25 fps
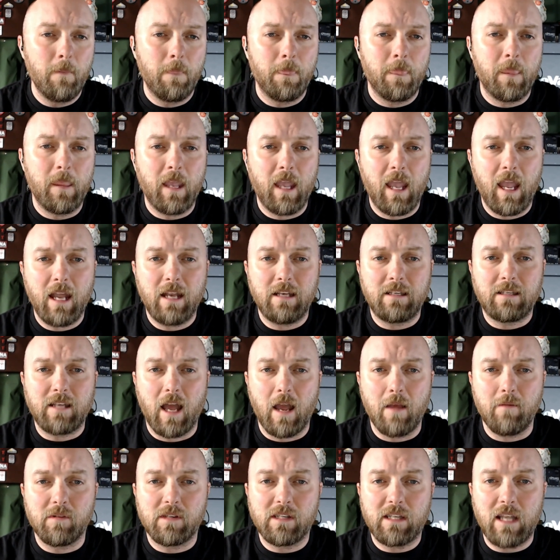the 8
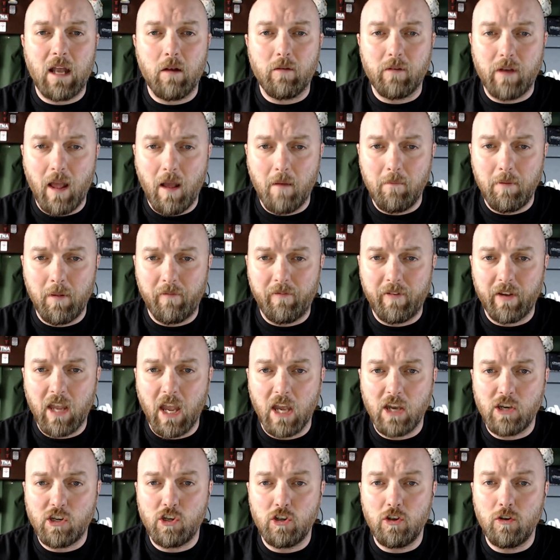times sound
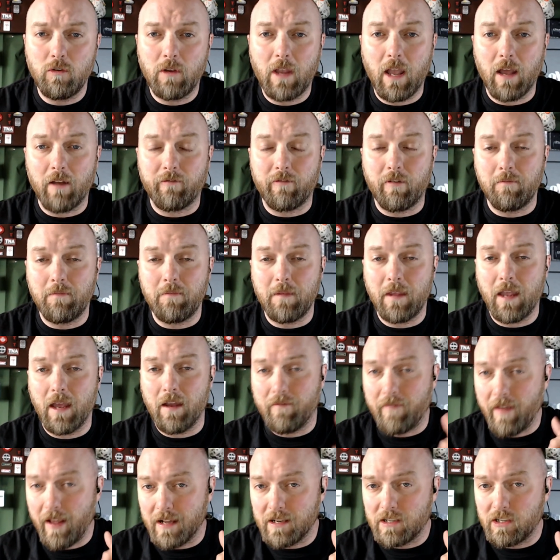amplification you get from the
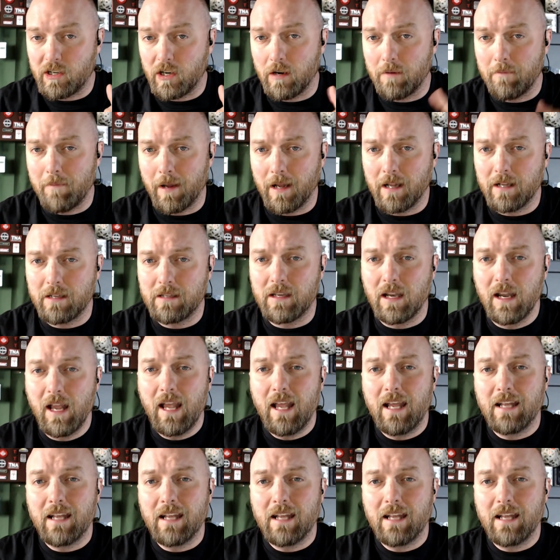advanced earbuds